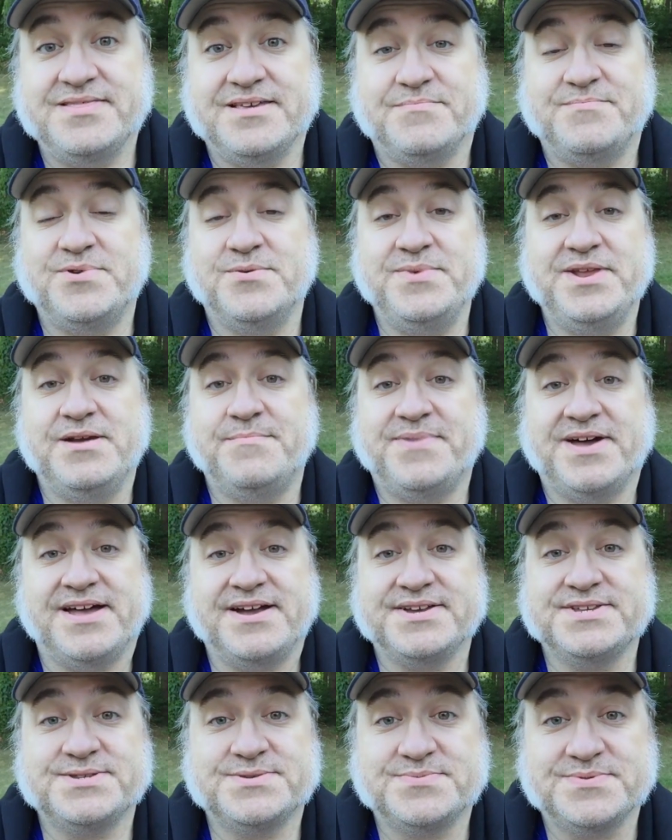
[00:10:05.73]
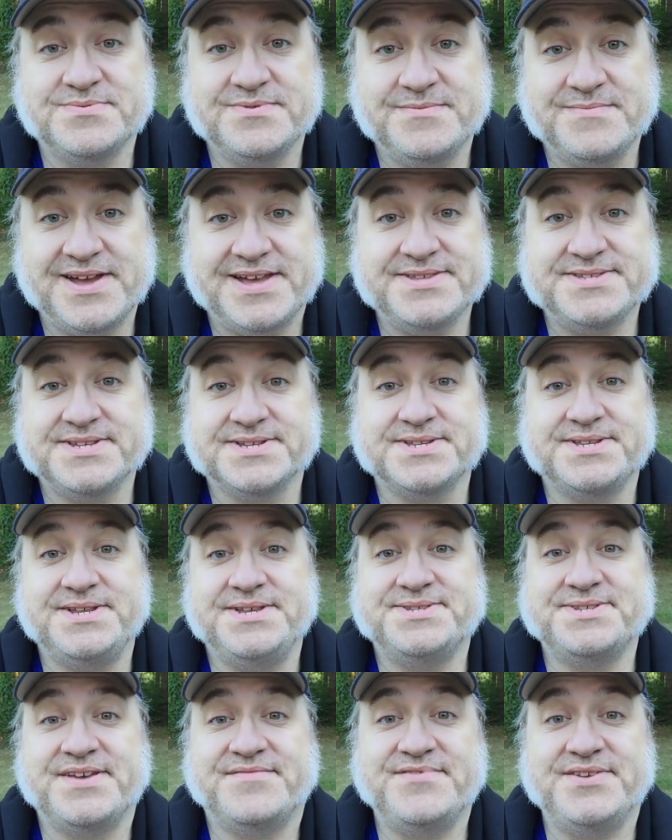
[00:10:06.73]
they'll put me in a box in my
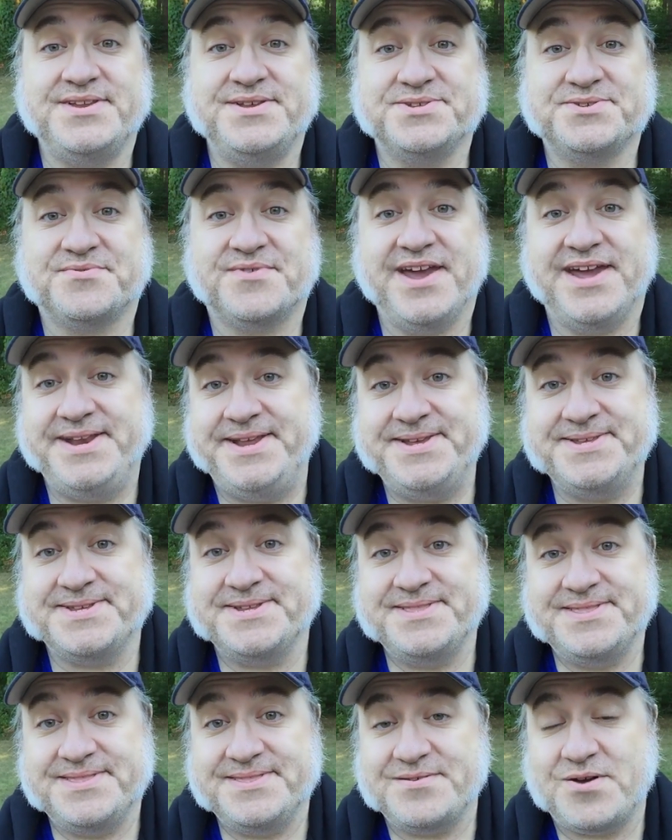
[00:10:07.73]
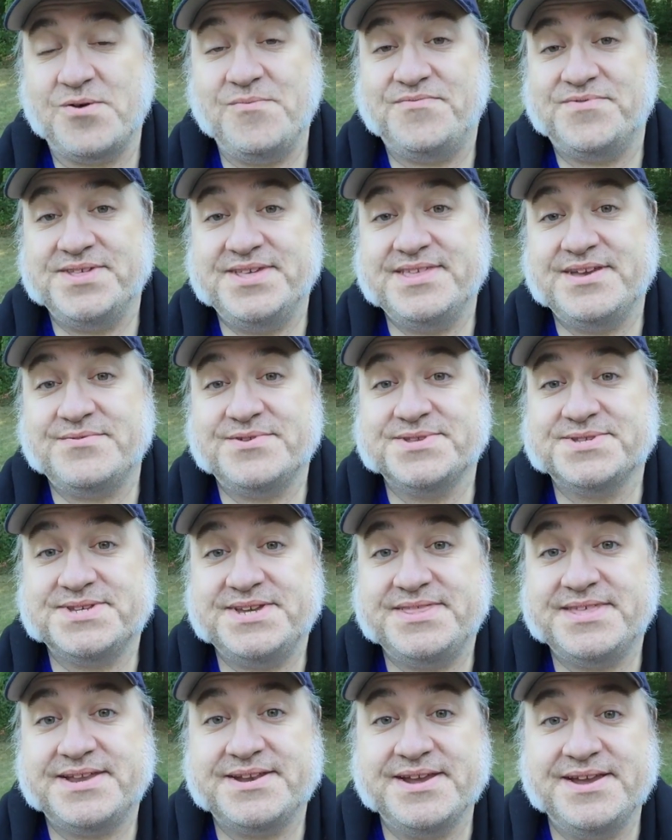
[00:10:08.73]
60s, 70s, or 80s, and hopefully they will
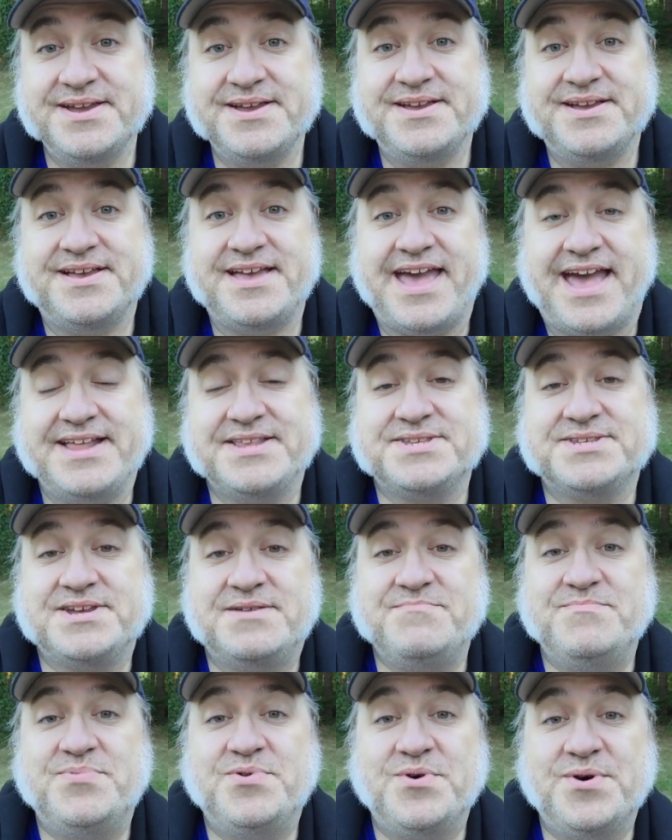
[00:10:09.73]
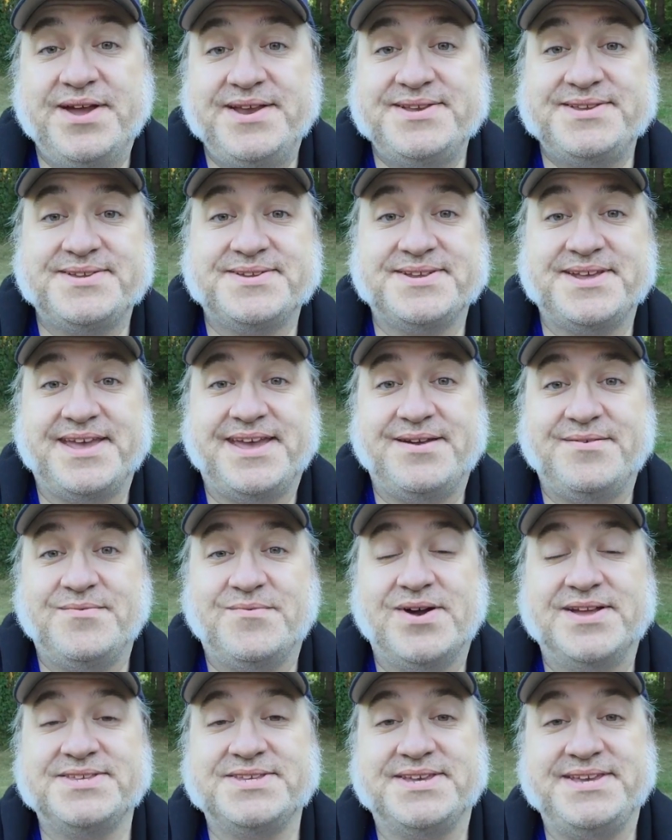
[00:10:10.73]
see that at some point,
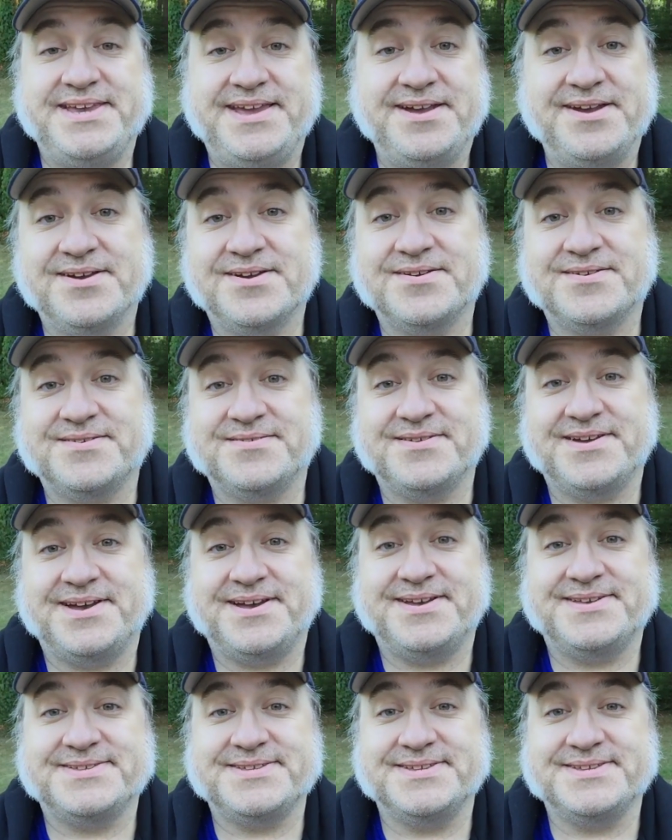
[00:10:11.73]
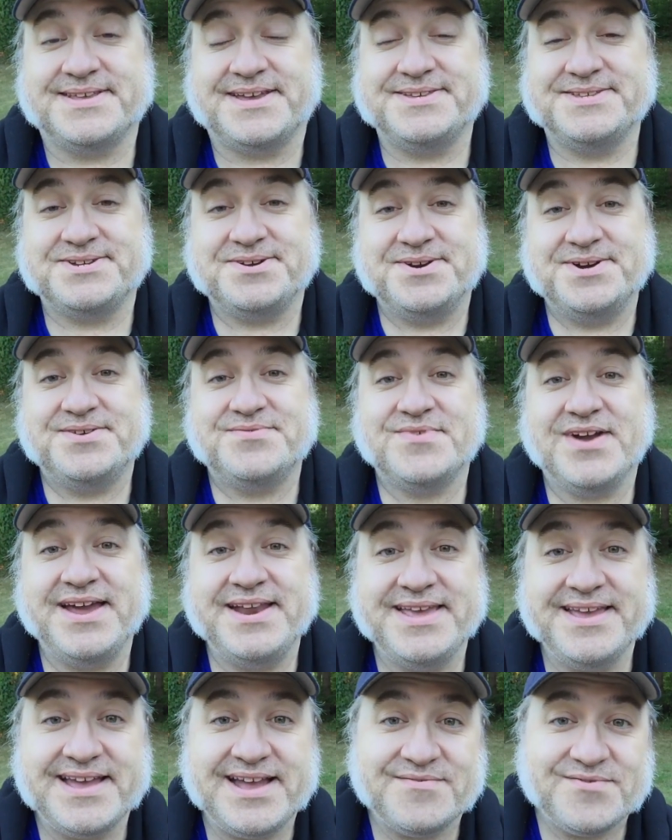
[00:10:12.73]
once a year, since I started
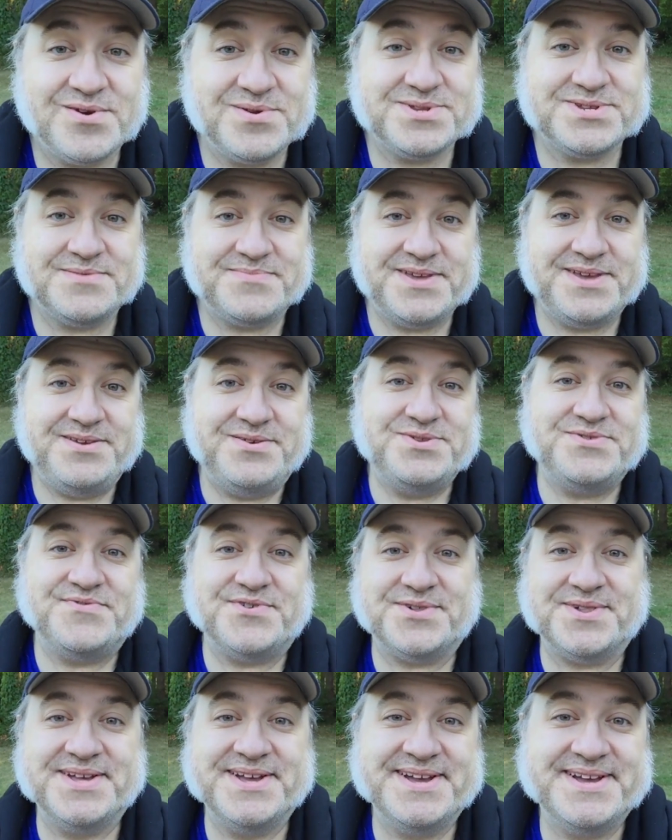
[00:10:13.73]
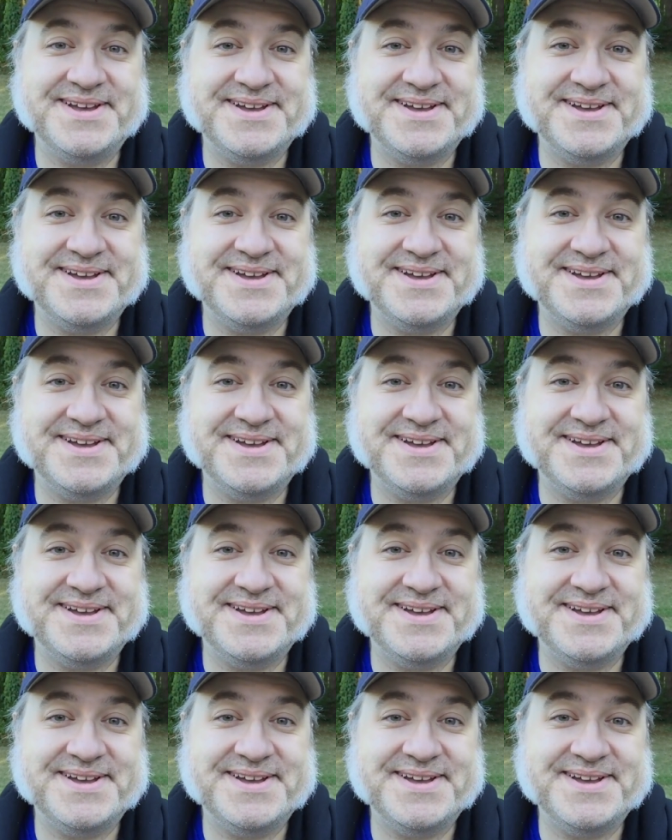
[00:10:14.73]
writing, I wrote something useful.